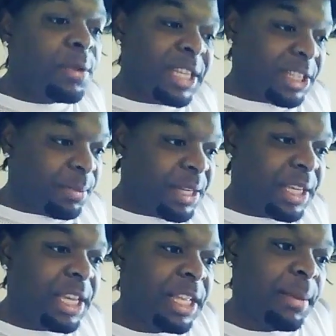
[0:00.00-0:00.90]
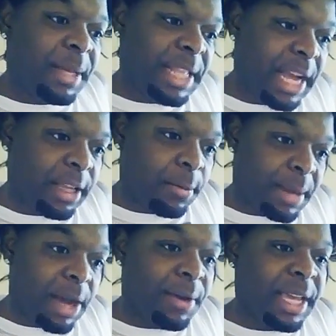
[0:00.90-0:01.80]
You touch me again, I'ma knock your
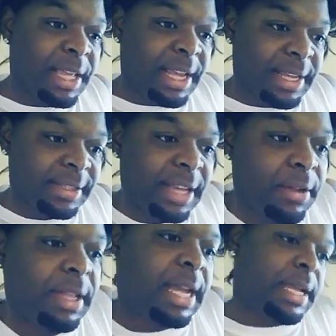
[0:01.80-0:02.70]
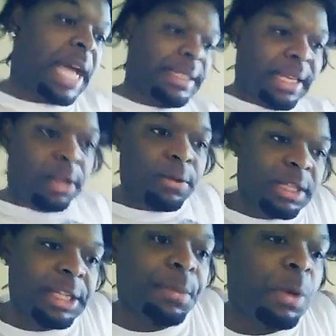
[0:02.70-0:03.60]
bald head ass out, man. I say don't
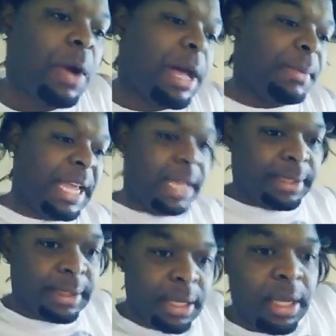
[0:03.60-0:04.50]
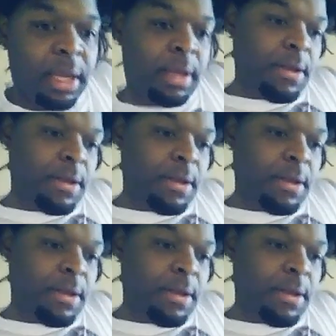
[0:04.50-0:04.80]
touch me while I'm dancing.